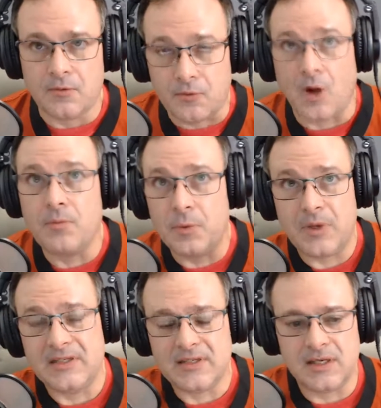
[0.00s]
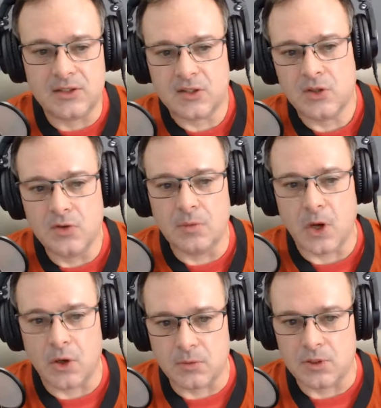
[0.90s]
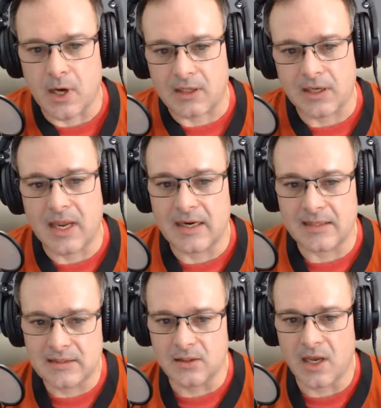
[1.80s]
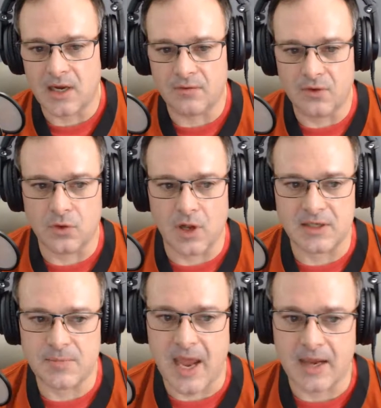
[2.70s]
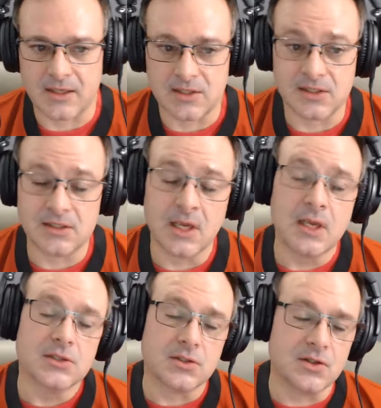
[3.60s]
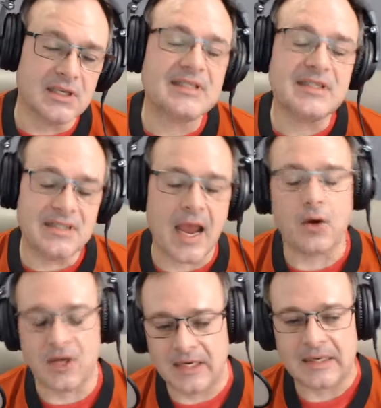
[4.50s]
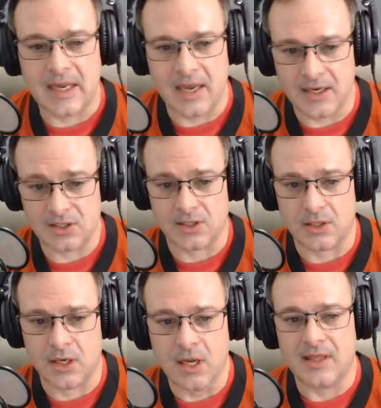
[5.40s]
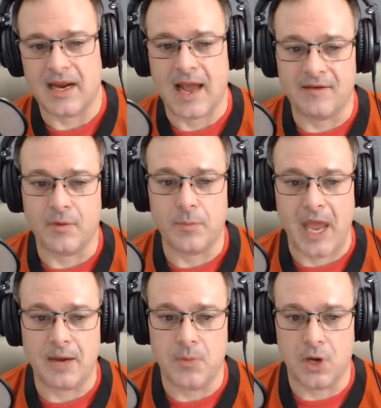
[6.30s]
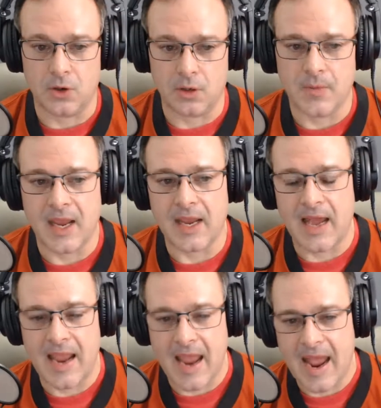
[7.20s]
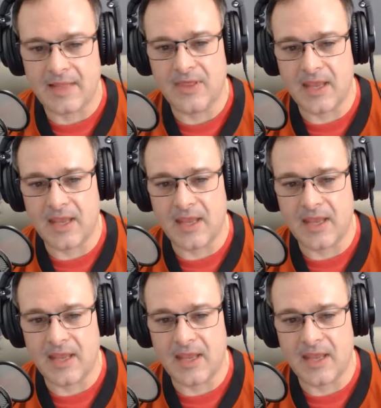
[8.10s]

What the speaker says: from the PC to the modem directly, and I still had a few lost packages. So this is now an indication that I have a bad modem. And I had